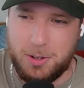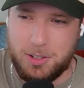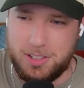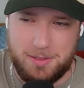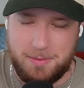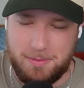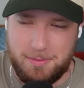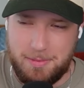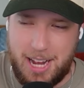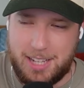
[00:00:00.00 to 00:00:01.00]
or just
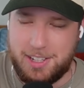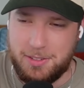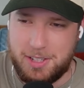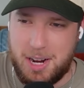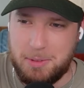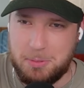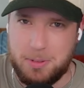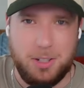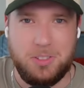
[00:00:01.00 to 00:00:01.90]
ask down in the comments below.